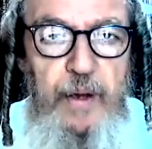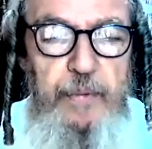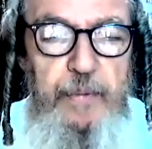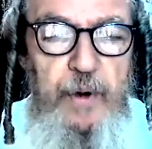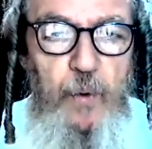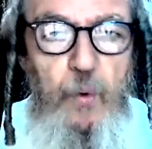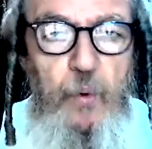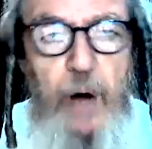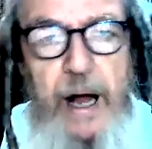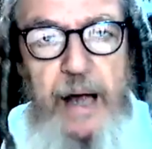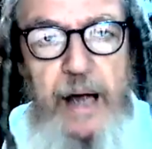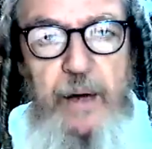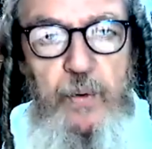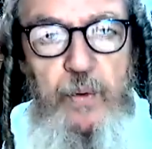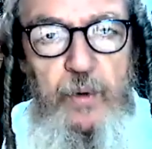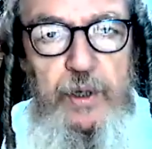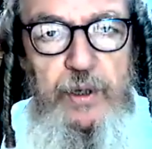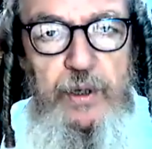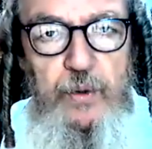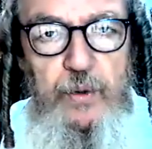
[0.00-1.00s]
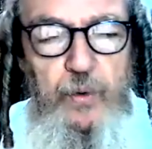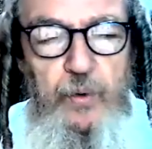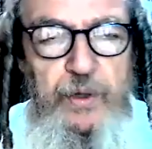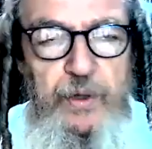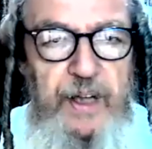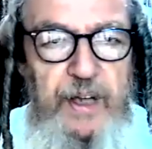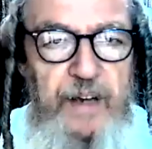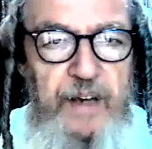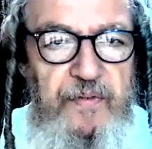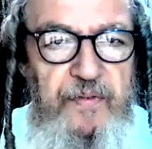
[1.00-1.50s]
why would,
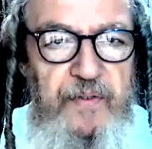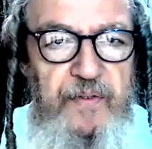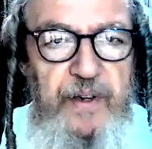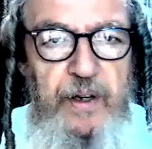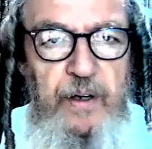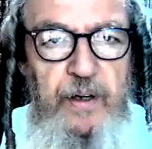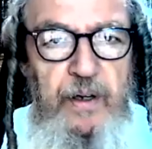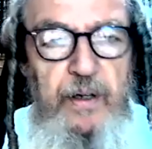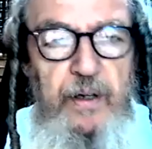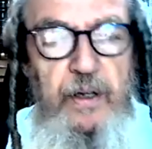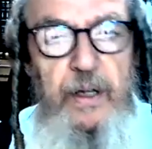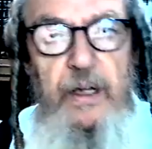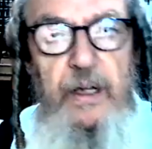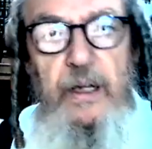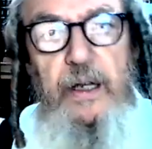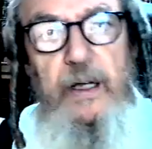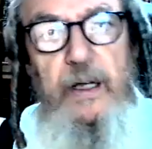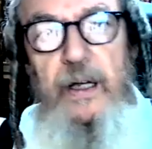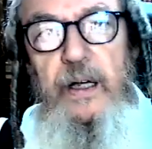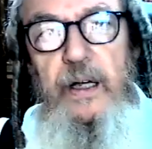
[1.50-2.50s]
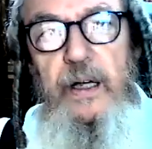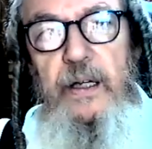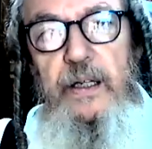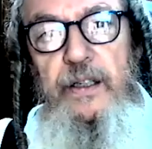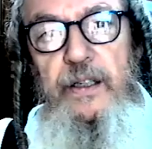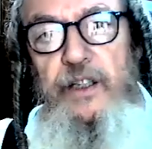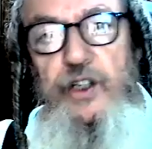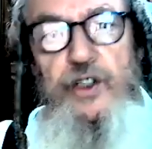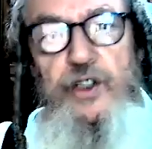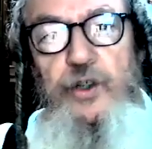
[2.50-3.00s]
would they feel
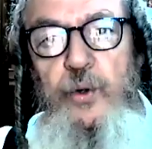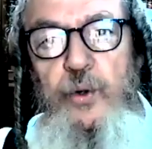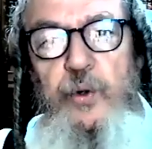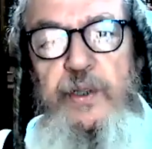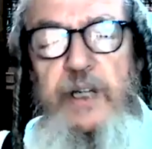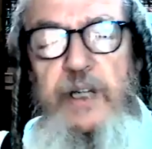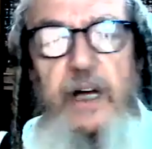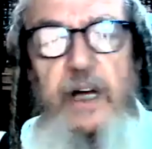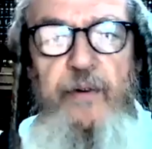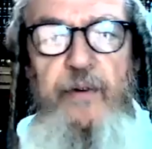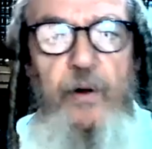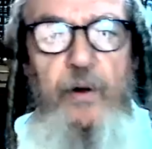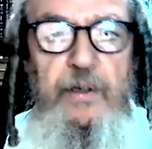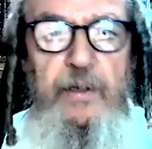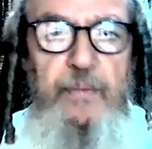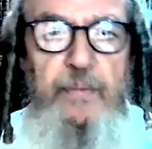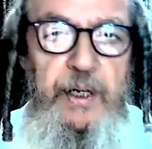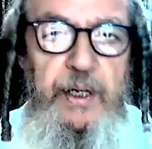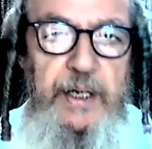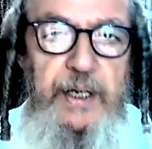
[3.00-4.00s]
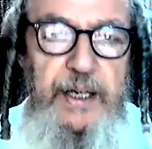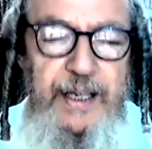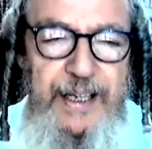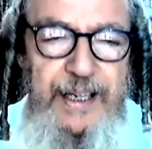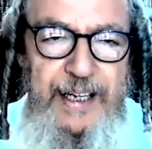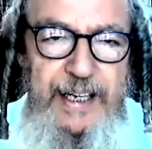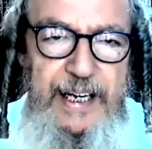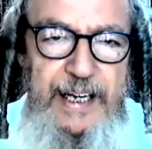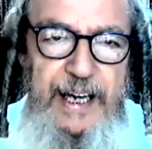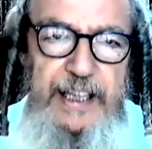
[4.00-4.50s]
the Jews have all the money?
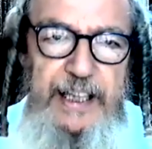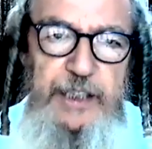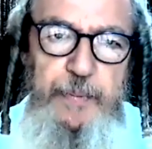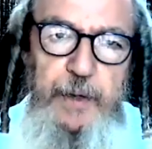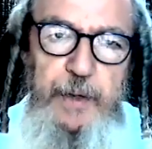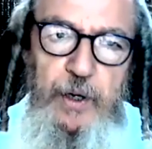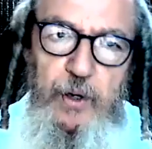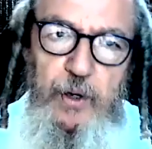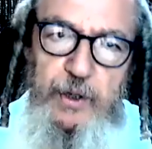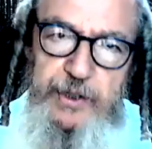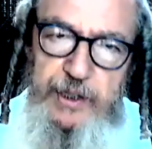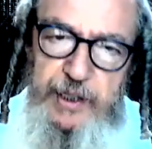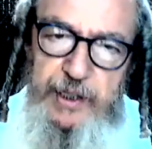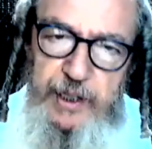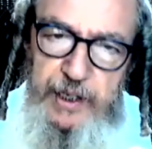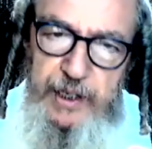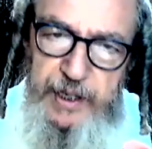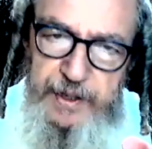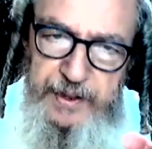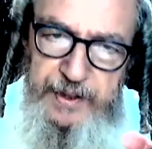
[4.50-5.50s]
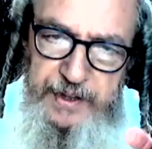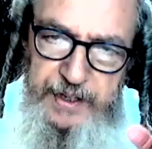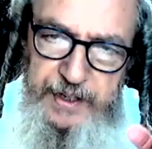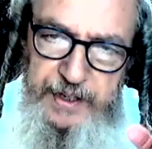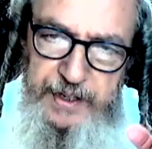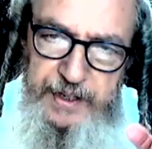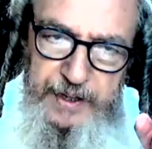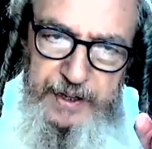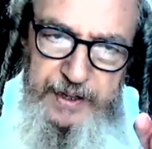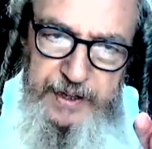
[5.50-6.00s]
It's because the,
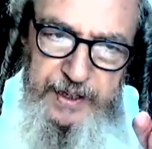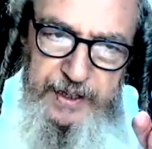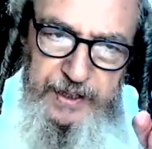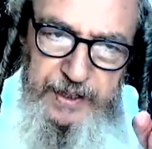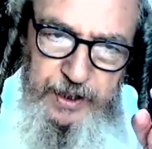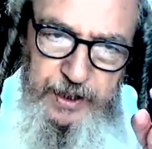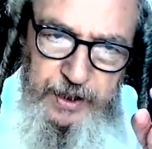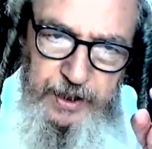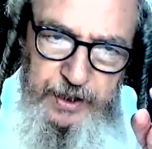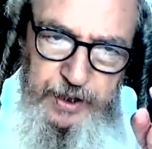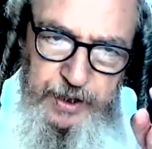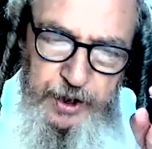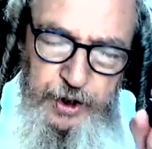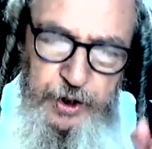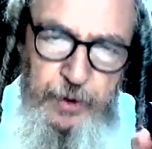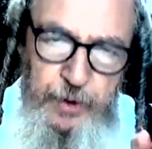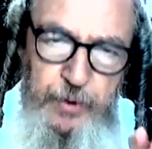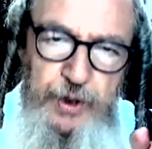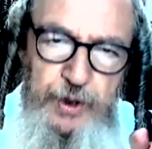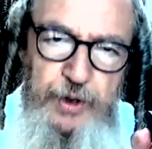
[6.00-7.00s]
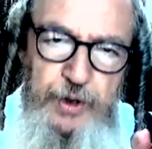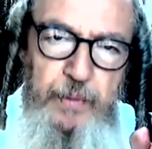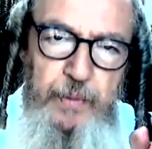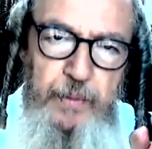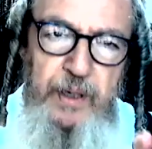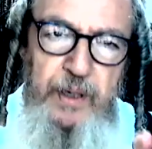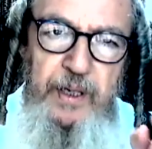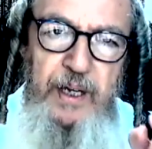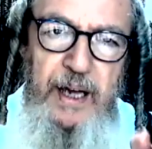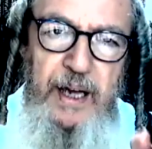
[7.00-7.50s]
the, the, the Jewish
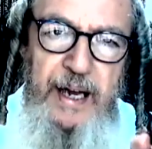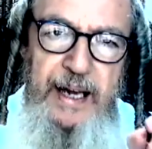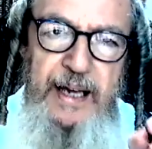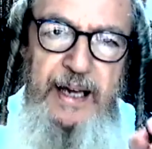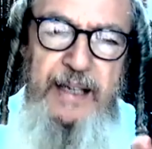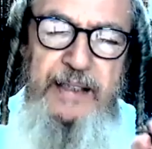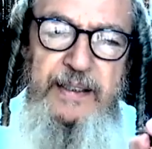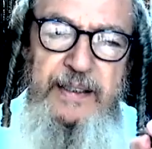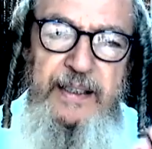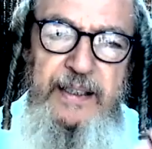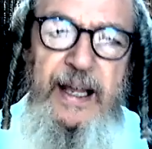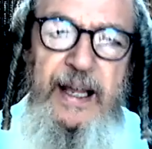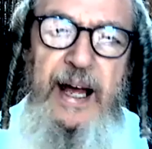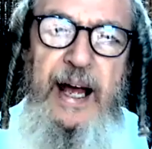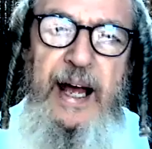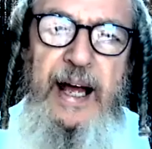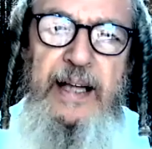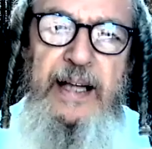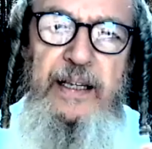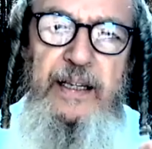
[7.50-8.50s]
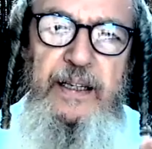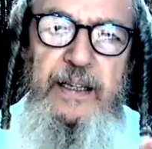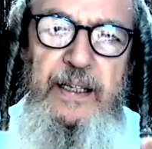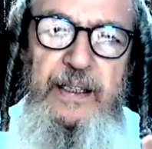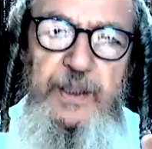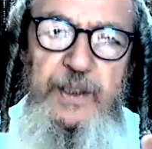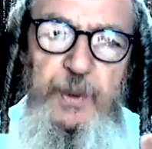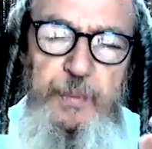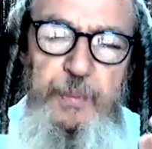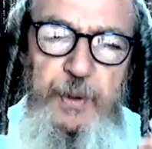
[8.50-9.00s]
money has that, the
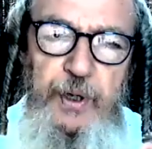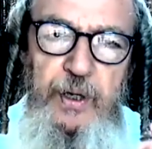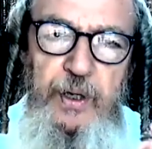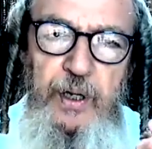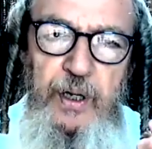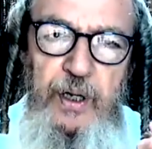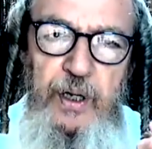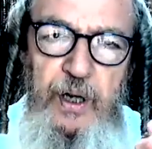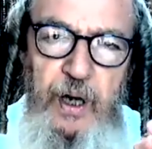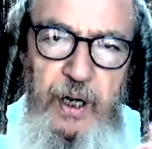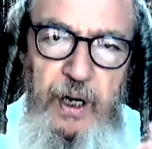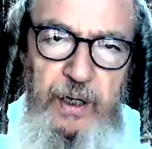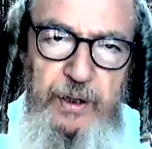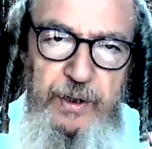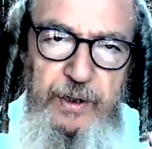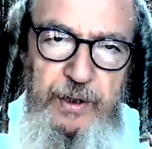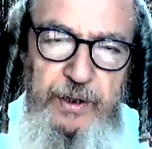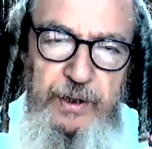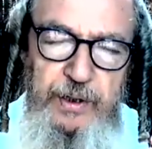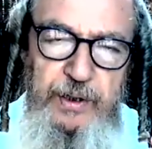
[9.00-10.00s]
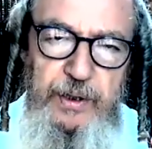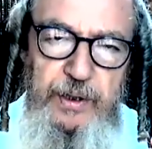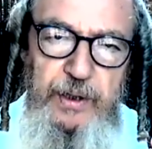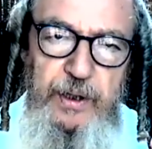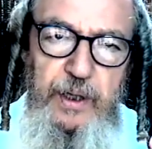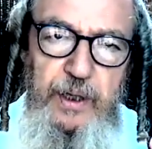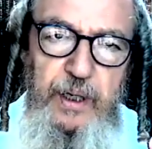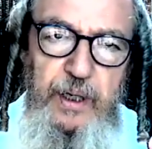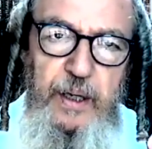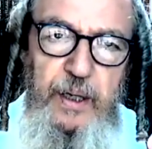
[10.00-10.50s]
supernal colors,
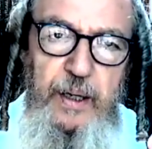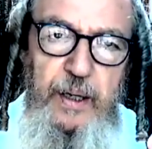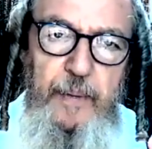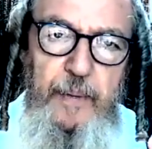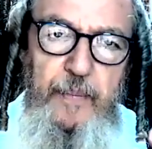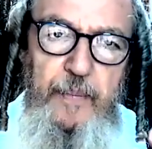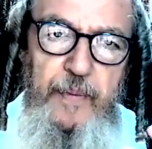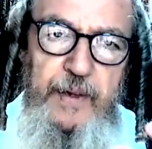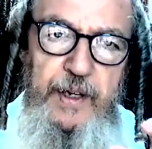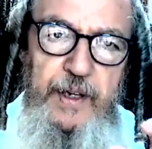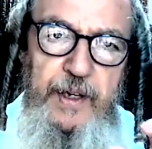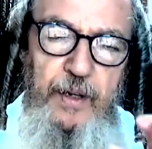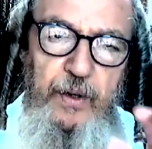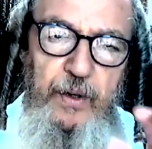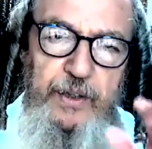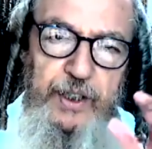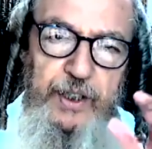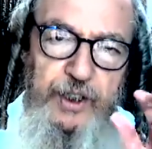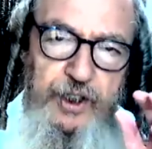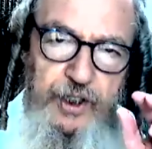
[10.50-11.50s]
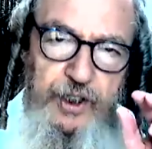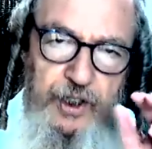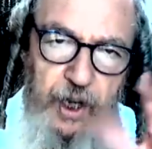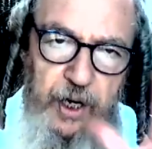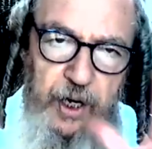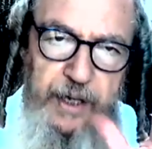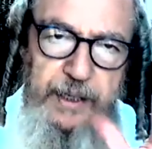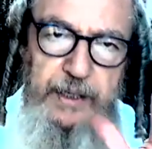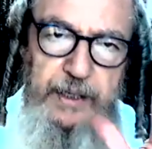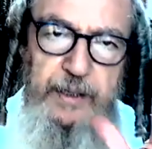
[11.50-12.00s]
you know, that
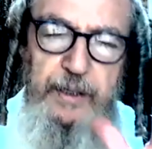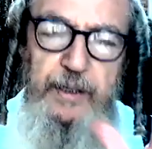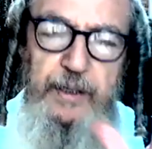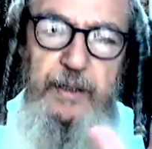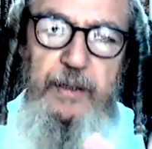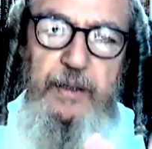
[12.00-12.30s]
shine